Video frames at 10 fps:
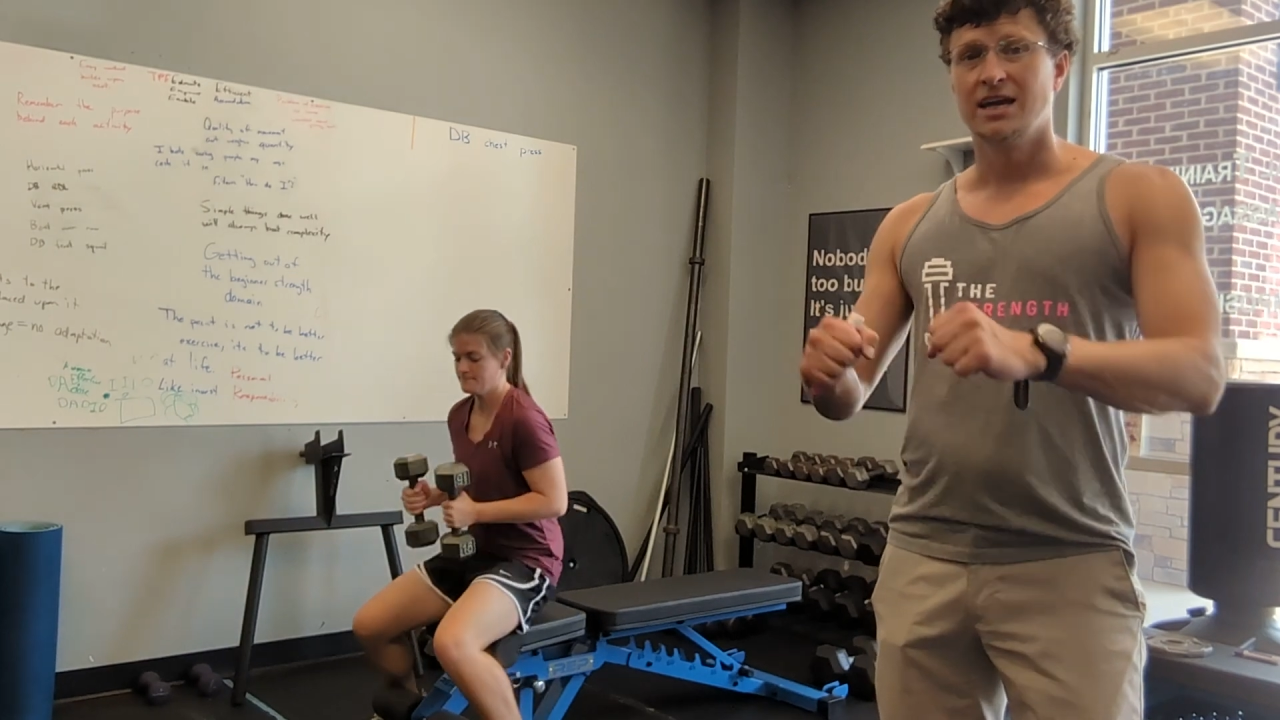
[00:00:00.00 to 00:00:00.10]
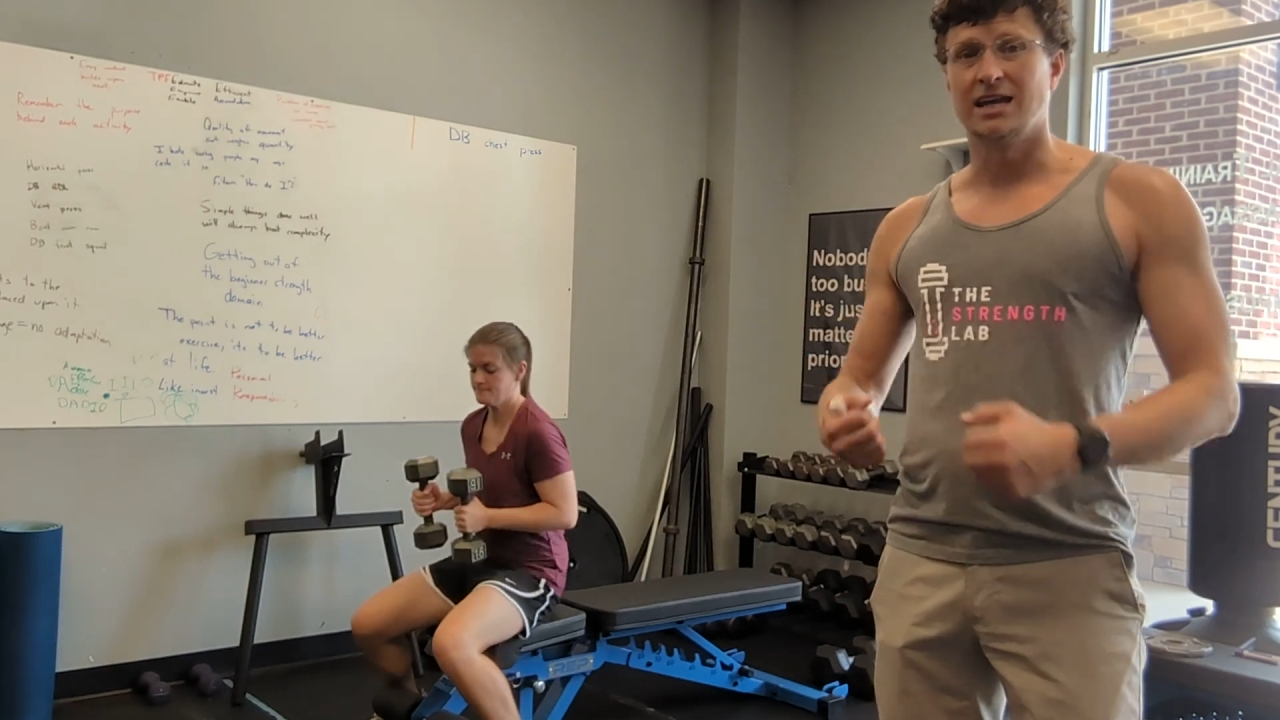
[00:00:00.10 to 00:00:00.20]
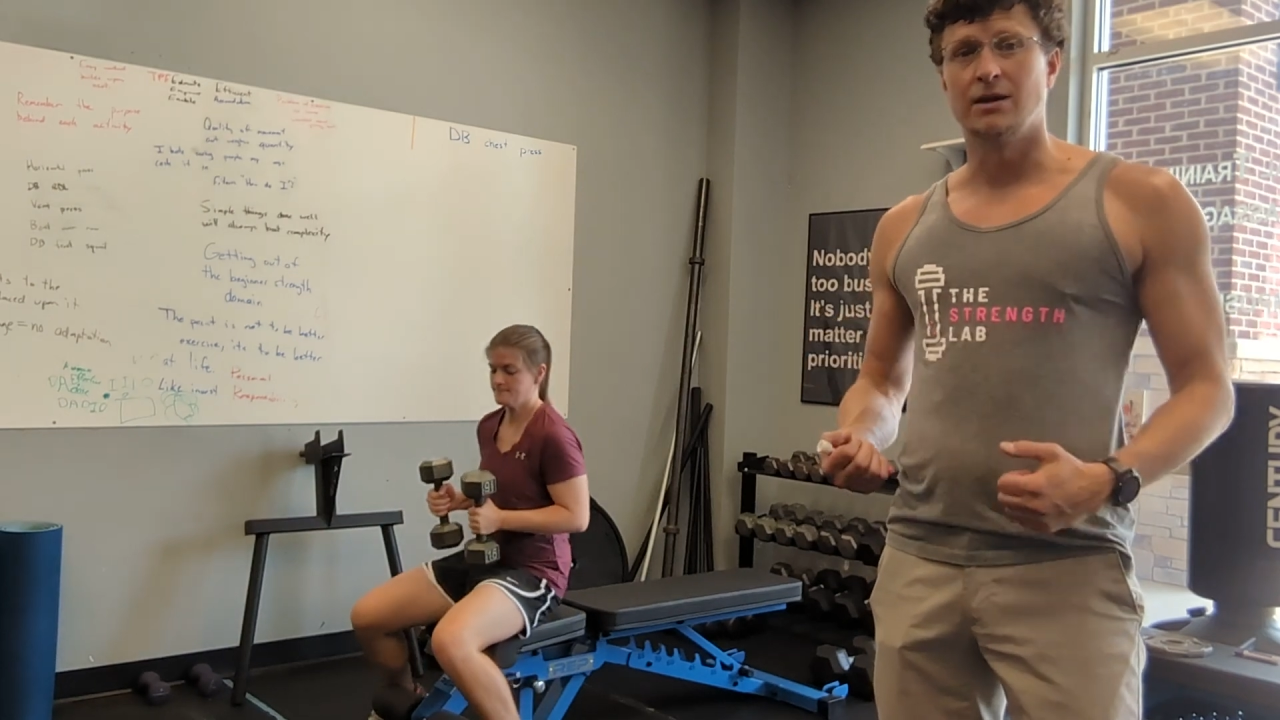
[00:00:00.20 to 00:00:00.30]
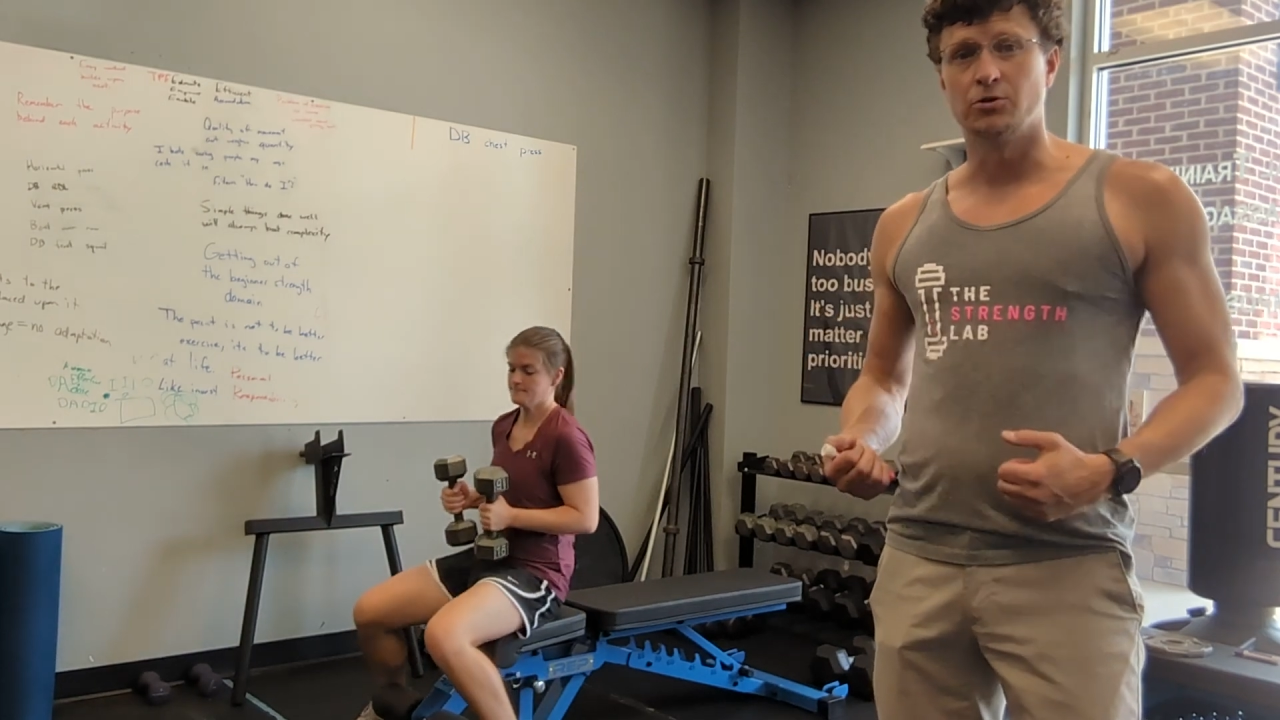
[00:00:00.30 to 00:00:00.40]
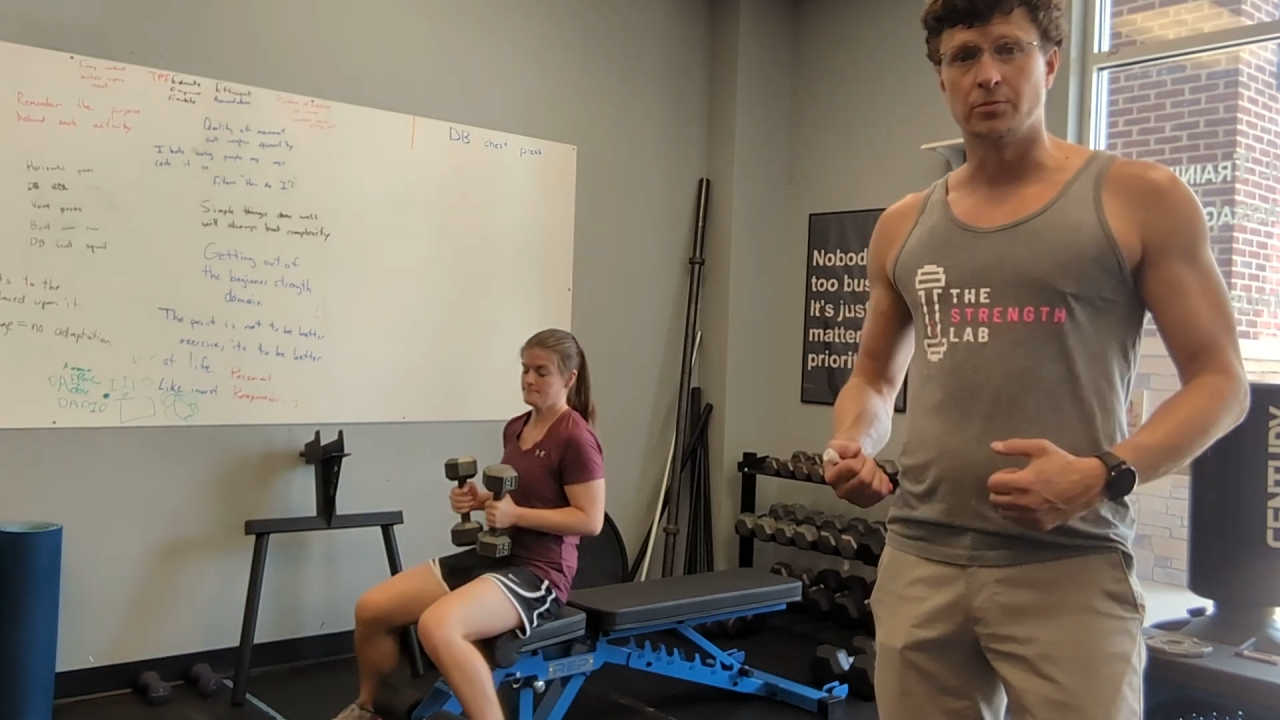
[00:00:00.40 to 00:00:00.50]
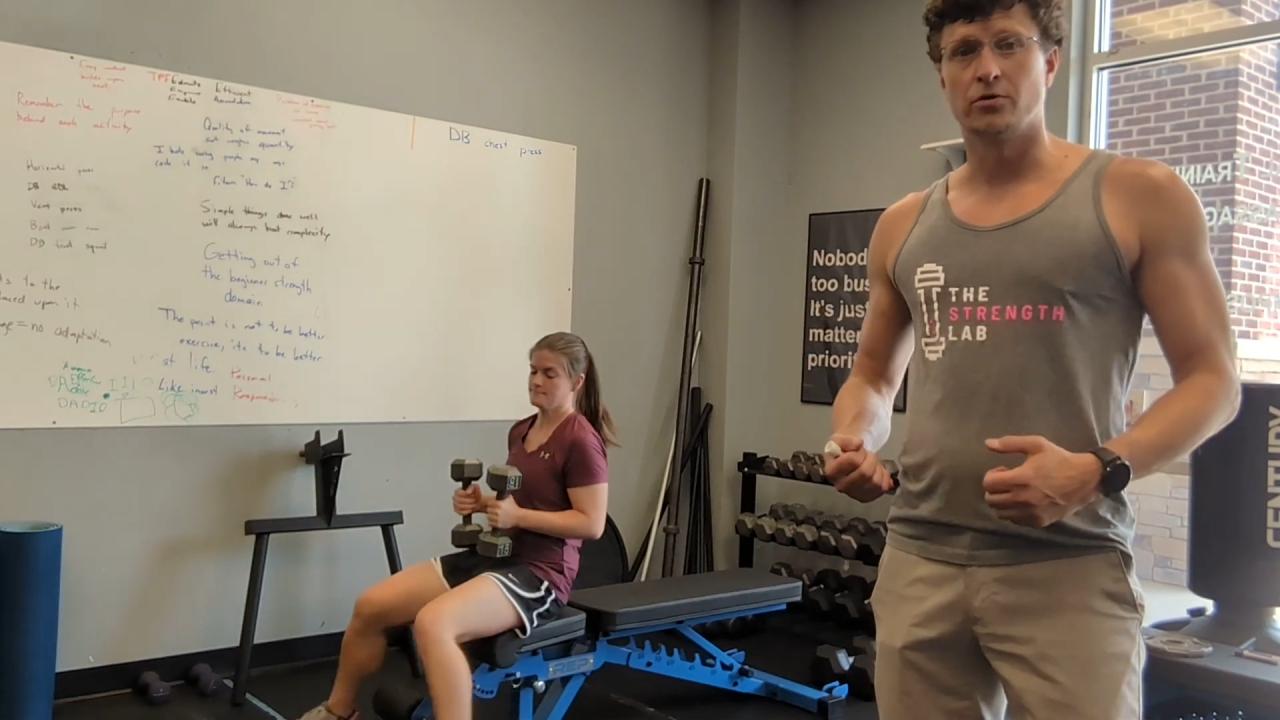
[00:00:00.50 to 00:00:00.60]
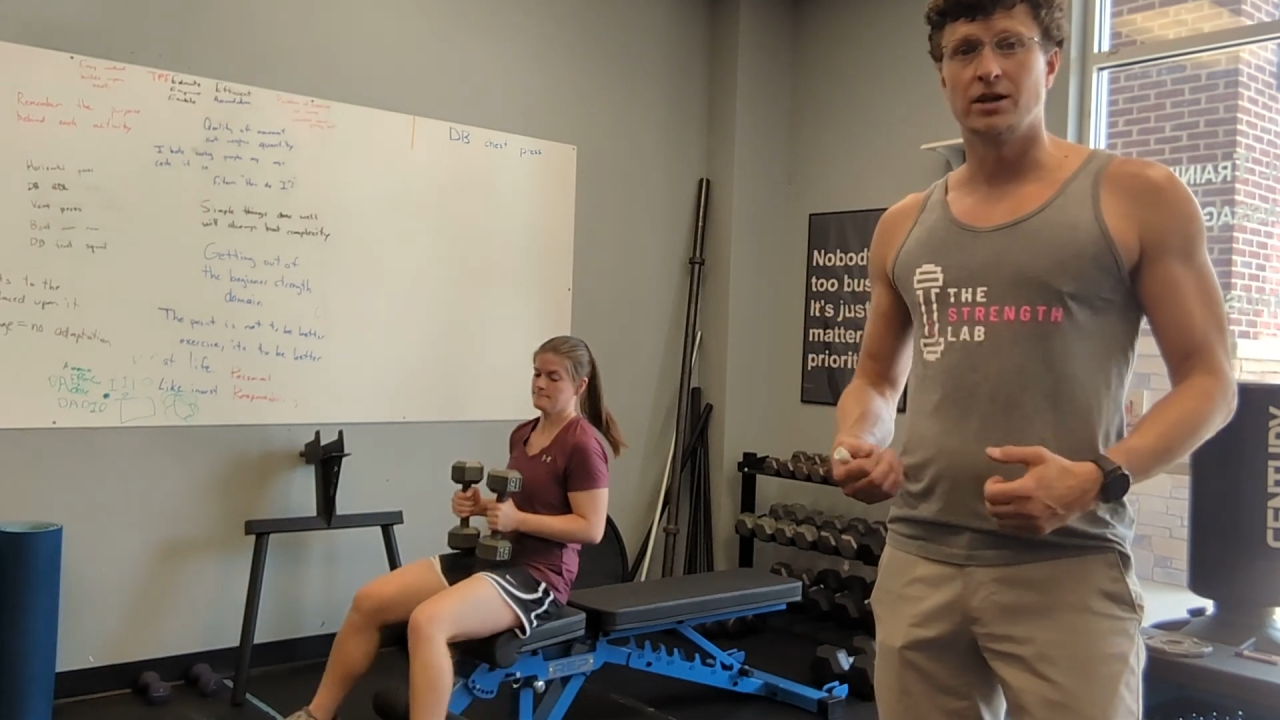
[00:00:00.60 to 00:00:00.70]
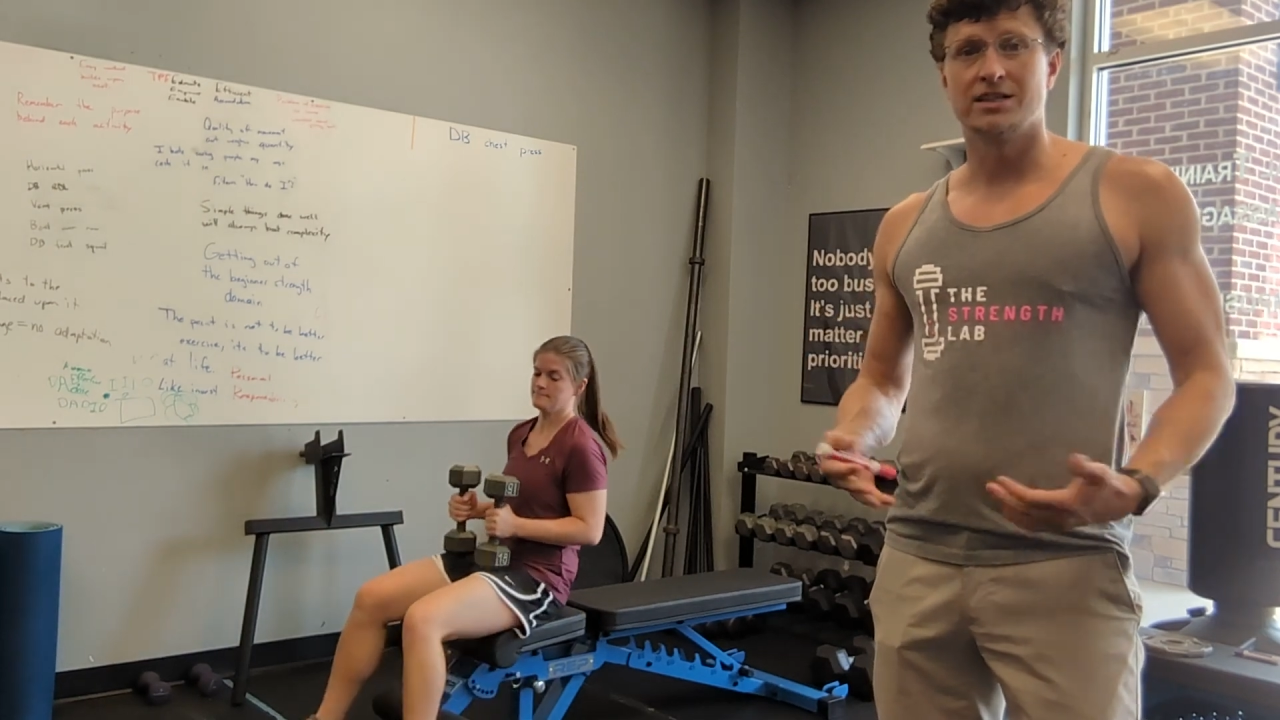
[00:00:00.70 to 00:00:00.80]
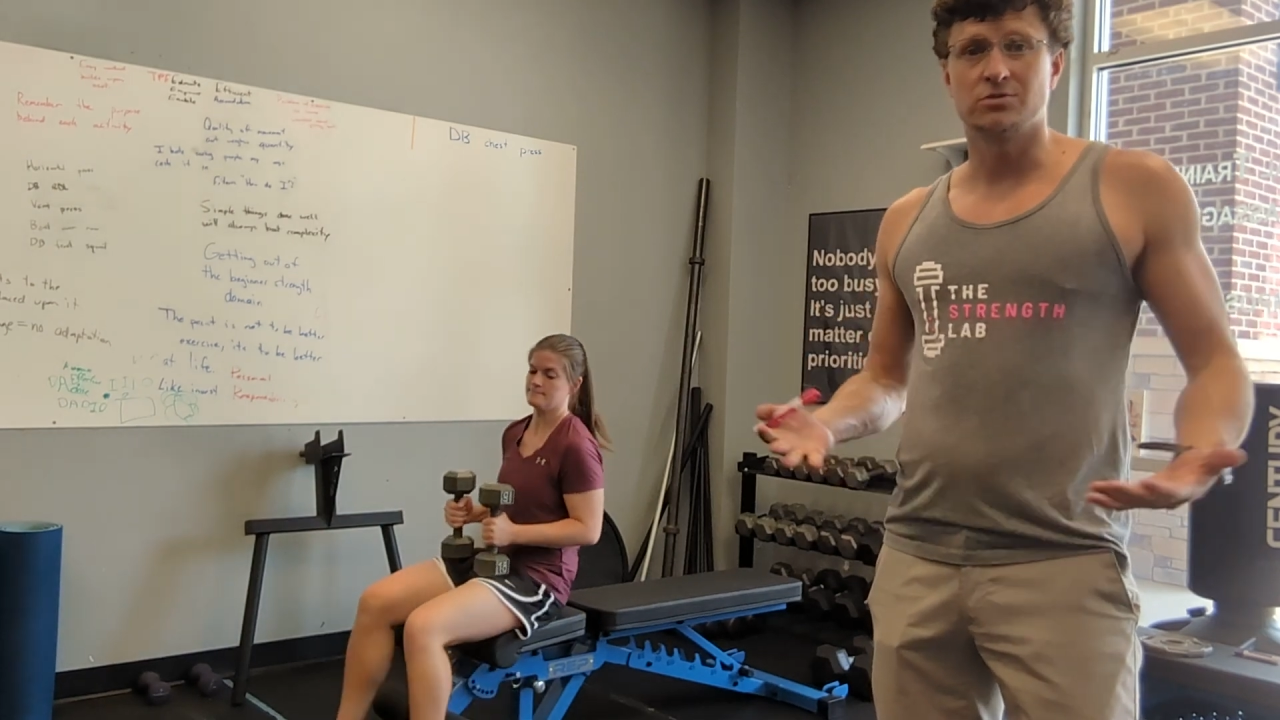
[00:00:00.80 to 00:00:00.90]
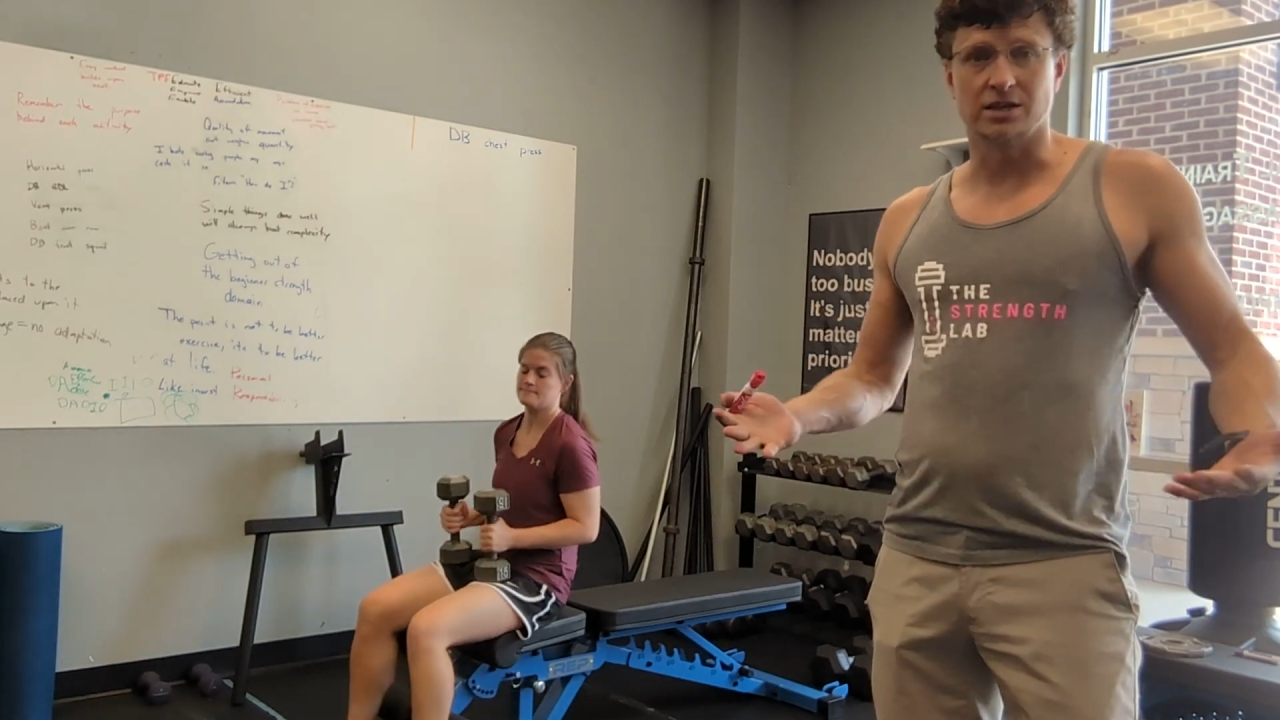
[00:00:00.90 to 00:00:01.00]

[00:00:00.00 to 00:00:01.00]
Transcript: and able to press